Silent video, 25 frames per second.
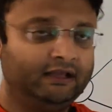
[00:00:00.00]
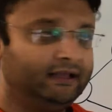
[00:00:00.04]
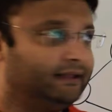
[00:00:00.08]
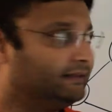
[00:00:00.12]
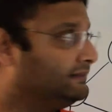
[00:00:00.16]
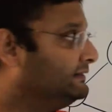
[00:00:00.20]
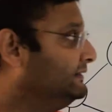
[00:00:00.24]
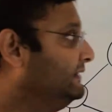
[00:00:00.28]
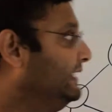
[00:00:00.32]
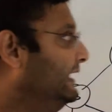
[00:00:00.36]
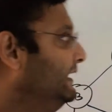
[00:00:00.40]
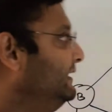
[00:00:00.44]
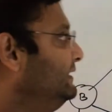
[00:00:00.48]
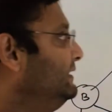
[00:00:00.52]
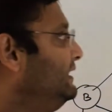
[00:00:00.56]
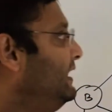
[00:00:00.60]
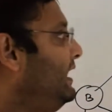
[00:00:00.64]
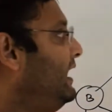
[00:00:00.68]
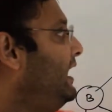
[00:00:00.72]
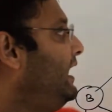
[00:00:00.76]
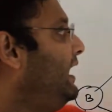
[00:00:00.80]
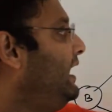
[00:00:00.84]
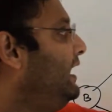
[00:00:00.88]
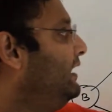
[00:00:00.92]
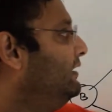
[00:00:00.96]
Then
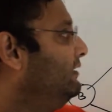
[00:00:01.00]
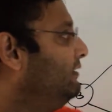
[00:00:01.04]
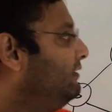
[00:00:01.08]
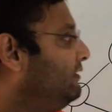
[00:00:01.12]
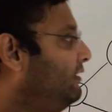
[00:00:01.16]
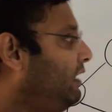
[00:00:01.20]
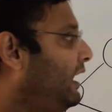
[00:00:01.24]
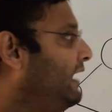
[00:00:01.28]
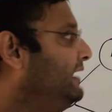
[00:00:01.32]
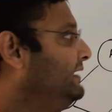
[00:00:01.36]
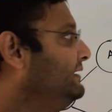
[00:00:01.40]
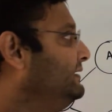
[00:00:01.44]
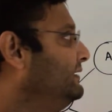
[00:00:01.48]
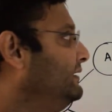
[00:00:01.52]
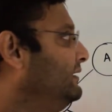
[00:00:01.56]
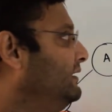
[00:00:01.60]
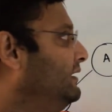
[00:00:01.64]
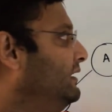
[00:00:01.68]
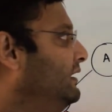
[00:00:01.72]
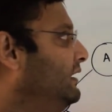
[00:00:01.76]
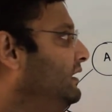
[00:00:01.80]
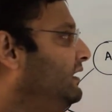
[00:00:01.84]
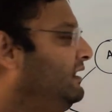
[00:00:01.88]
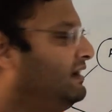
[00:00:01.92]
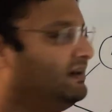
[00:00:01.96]
I'll write
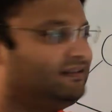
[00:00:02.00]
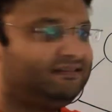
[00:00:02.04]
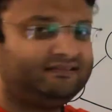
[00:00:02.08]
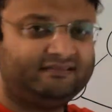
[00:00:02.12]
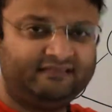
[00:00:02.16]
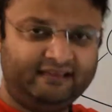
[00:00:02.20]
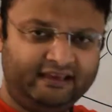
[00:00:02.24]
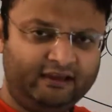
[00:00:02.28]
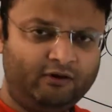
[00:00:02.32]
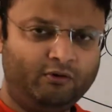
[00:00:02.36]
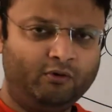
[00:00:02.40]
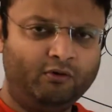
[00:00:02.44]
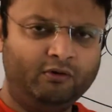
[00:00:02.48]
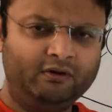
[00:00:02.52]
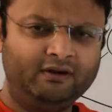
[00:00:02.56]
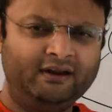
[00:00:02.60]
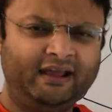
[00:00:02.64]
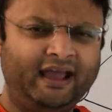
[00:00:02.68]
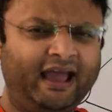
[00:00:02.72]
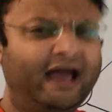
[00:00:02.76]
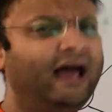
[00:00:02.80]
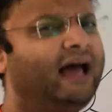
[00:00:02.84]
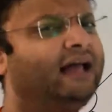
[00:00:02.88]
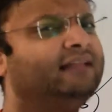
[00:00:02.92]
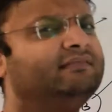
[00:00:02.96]
a C code,
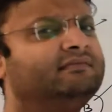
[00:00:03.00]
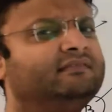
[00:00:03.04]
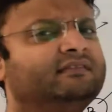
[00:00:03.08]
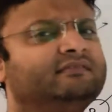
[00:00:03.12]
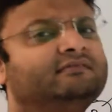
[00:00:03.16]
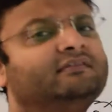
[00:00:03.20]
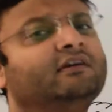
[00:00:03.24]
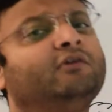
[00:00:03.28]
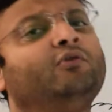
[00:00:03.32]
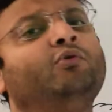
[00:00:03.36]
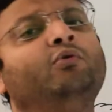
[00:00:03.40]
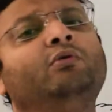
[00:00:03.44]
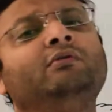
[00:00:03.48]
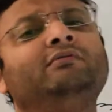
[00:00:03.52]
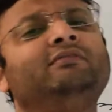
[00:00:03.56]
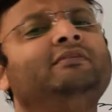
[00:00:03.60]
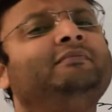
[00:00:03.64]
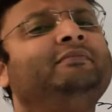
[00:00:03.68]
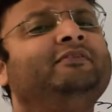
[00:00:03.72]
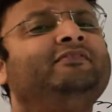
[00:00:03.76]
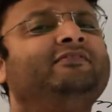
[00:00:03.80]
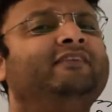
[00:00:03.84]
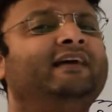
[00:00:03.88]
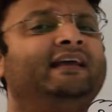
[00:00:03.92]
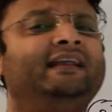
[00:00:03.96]
and since the code will
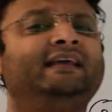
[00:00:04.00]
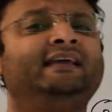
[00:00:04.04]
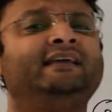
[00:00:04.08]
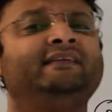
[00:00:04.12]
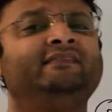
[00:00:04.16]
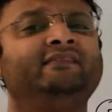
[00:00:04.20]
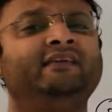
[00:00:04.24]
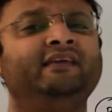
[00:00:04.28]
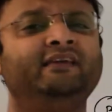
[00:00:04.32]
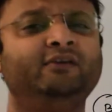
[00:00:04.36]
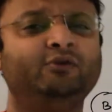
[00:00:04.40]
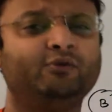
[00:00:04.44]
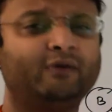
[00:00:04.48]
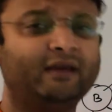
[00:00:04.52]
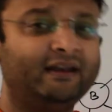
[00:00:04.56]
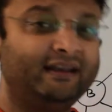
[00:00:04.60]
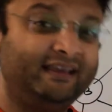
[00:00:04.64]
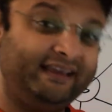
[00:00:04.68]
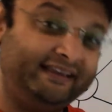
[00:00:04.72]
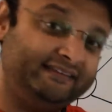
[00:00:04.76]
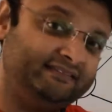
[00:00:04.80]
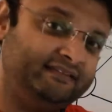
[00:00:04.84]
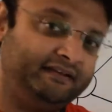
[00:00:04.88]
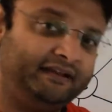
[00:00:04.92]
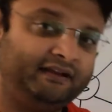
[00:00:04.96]
be very easy, you can
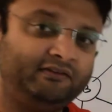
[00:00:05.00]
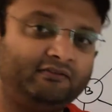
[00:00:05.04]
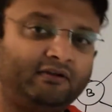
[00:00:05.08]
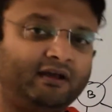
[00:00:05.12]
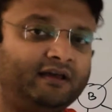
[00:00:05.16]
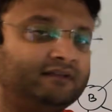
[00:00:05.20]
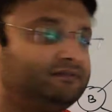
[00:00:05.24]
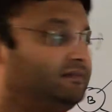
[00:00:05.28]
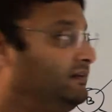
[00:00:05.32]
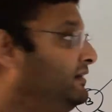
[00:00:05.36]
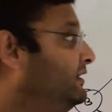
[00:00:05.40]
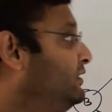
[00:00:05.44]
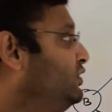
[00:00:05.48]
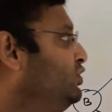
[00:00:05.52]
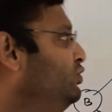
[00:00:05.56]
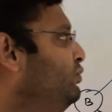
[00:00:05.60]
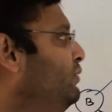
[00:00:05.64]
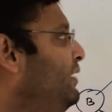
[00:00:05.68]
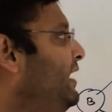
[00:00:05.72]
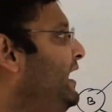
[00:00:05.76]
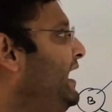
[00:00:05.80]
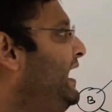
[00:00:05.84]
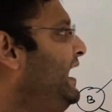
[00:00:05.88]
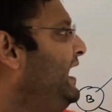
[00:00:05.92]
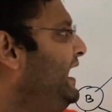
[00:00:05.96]
easily translate to
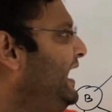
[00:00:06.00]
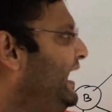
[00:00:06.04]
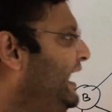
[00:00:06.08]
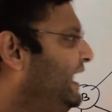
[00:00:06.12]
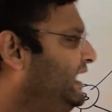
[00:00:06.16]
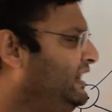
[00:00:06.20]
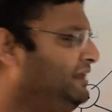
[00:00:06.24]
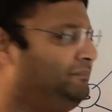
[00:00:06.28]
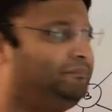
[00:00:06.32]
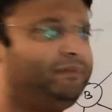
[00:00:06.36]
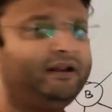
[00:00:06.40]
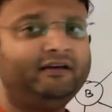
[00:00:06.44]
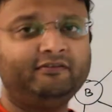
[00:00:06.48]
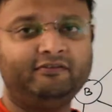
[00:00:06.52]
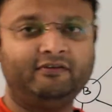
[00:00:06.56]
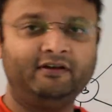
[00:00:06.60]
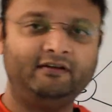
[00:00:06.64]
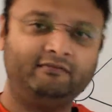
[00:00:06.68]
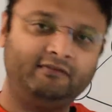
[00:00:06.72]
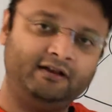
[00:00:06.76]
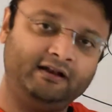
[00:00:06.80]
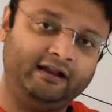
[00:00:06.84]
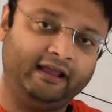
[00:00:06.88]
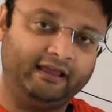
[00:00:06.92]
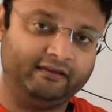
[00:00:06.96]
any
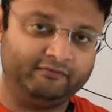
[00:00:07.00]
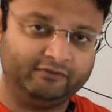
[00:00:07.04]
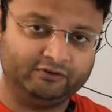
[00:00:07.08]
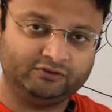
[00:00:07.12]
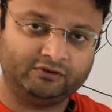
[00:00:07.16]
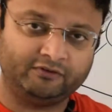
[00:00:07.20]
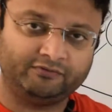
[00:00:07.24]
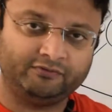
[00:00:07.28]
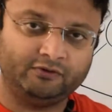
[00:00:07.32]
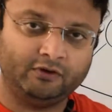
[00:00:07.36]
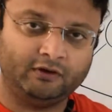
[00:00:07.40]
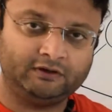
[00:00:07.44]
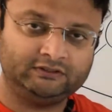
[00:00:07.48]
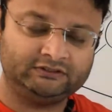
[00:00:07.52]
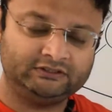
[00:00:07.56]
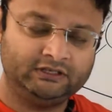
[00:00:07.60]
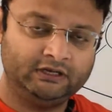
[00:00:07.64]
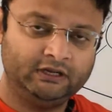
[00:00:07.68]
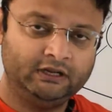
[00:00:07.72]
preferable language of yours.